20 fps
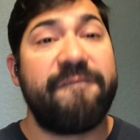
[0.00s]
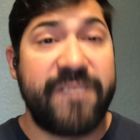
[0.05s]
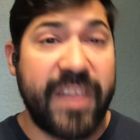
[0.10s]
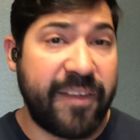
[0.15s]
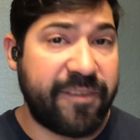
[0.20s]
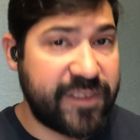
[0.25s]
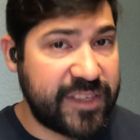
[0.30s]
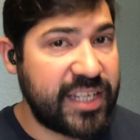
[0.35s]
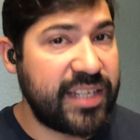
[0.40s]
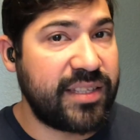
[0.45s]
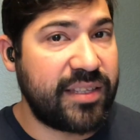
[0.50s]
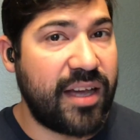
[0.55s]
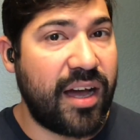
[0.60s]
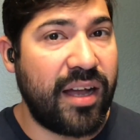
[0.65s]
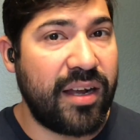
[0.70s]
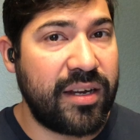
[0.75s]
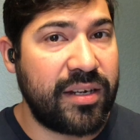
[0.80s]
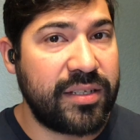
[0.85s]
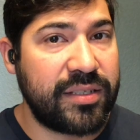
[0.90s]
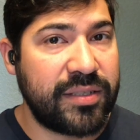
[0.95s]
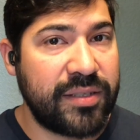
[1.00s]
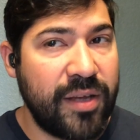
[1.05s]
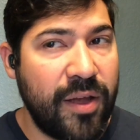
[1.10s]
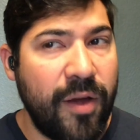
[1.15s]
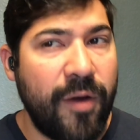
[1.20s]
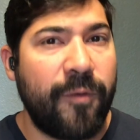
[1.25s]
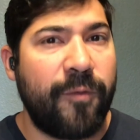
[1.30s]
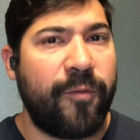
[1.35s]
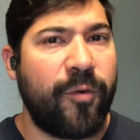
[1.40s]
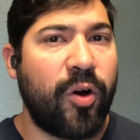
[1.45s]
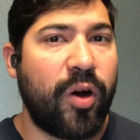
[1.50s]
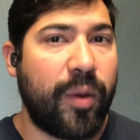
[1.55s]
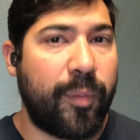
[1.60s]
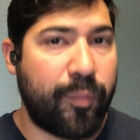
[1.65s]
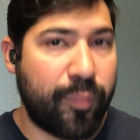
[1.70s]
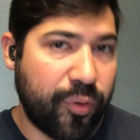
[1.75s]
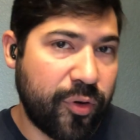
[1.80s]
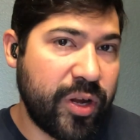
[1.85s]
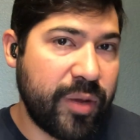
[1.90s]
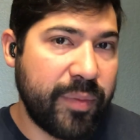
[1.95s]
$15 for a
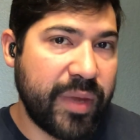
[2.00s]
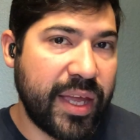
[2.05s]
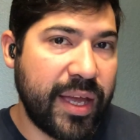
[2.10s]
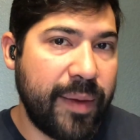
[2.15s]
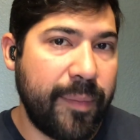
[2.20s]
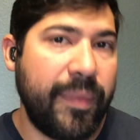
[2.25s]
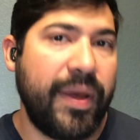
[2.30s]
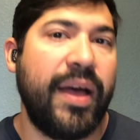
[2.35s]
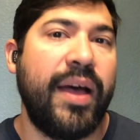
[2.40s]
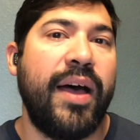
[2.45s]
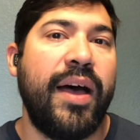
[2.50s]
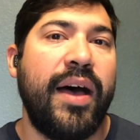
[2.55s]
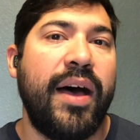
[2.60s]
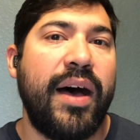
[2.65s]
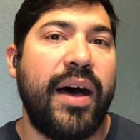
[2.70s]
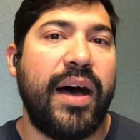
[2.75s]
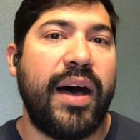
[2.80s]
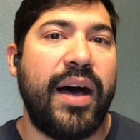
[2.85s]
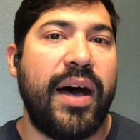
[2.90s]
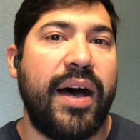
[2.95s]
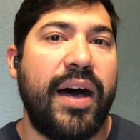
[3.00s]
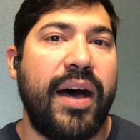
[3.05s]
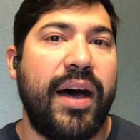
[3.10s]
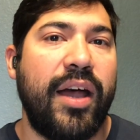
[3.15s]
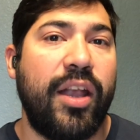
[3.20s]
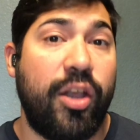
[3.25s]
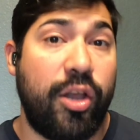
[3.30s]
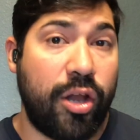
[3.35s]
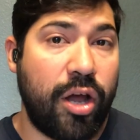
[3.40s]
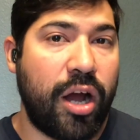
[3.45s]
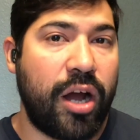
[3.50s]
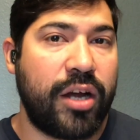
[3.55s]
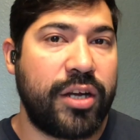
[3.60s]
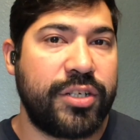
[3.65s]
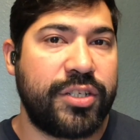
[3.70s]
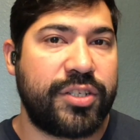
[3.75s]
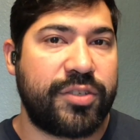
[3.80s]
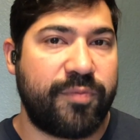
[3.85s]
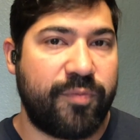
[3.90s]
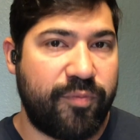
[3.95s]
premium
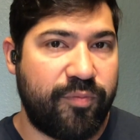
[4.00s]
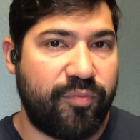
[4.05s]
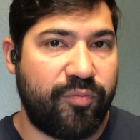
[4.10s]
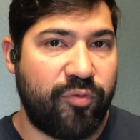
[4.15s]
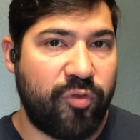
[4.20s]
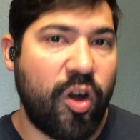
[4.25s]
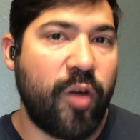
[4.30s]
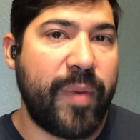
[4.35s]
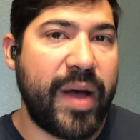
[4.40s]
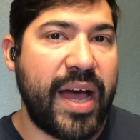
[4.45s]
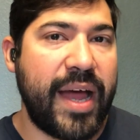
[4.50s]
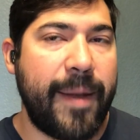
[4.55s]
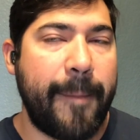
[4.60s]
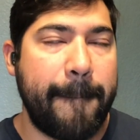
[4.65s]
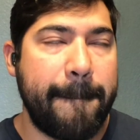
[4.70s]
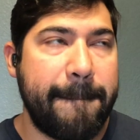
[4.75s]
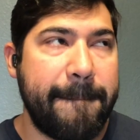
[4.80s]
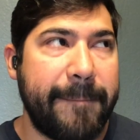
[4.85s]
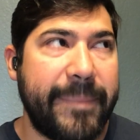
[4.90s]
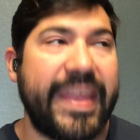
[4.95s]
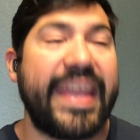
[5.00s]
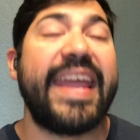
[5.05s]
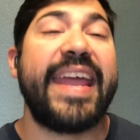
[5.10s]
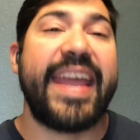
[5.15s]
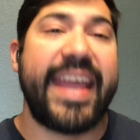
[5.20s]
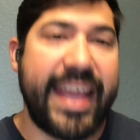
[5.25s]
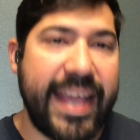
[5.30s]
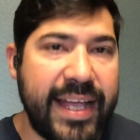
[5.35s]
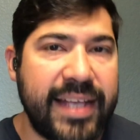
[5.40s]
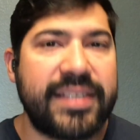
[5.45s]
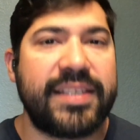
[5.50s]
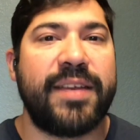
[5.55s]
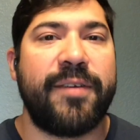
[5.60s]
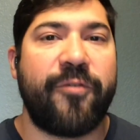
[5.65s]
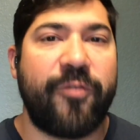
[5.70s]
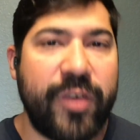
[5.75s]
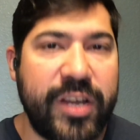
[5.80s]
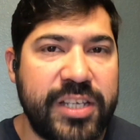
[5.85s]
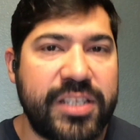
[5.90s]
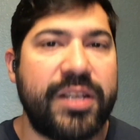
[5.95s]
large robot is a
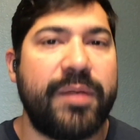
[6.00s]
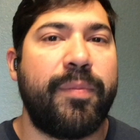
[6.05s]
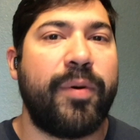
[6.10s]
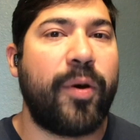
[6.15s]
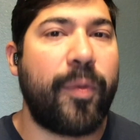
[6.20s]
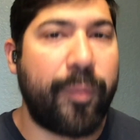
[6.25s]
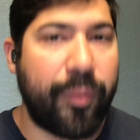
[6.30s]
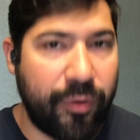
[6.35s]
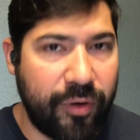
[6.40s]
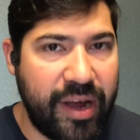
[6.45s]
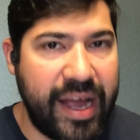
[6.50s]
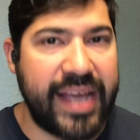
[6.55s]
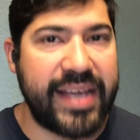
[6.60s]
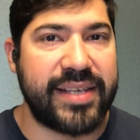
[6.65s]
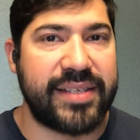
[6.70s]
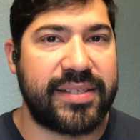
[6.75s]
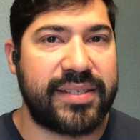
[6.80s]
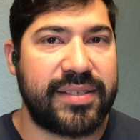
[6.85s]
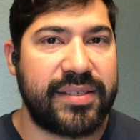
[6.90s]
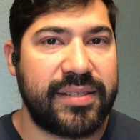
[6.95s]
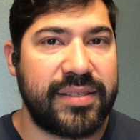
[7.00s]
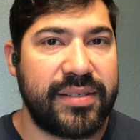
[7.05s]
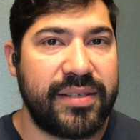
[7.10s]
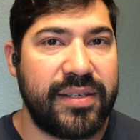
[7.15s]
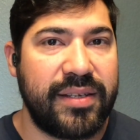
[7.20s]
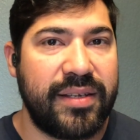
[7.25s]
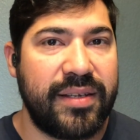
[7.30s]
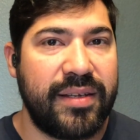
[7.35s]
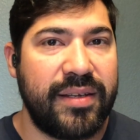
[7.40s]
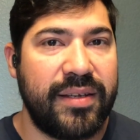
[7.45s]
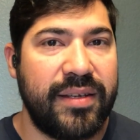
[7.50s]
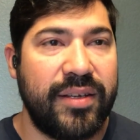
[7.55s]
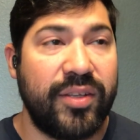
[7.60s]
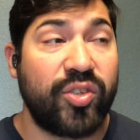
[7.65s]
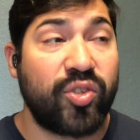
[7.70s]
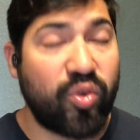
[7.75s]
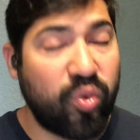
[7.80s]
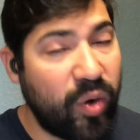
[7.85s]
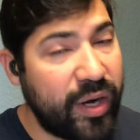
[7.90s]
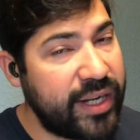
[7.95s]
reasonable price.
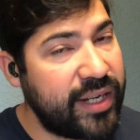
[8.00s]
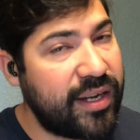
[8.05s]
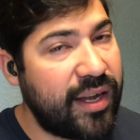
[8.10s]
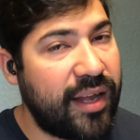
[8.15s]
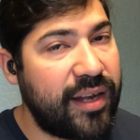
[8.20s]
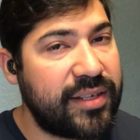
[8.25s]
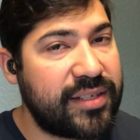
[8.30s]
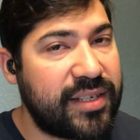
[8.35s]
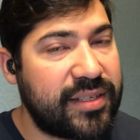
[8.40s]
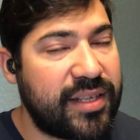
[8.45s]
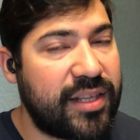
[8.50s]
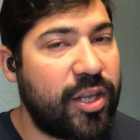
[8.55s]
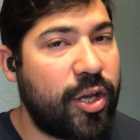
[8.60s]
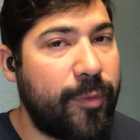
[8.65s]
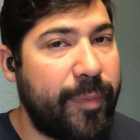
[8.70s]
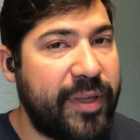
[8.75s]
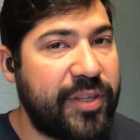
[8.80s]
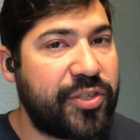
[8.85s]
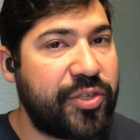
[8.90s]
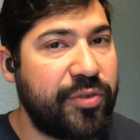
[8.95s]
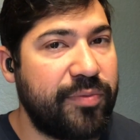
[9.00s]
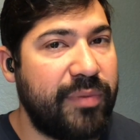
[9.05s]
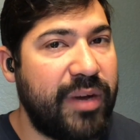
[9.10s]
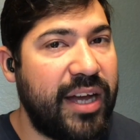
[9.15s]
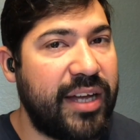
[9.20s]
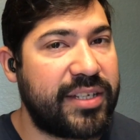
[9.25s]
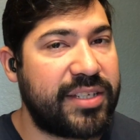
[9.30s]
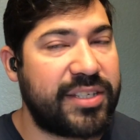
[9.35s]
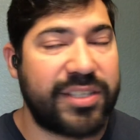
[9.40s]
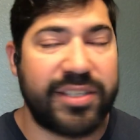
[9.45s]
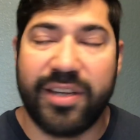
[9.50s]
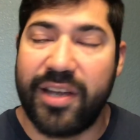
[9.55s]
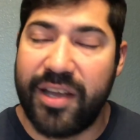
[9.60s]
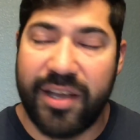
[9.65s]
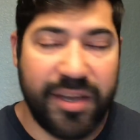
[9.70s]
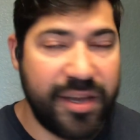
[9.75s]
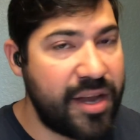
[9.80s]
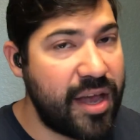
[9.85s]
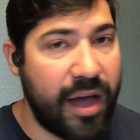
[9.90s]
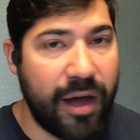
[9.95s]
$20 is a little bit too much.
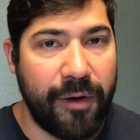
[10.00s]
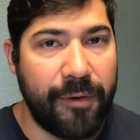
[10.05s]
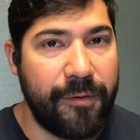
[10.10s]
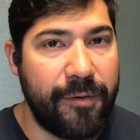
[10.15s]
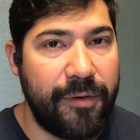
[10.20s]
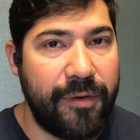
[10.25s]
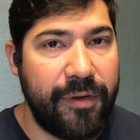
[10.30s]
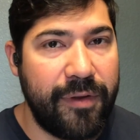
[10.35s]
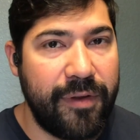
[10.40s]
No.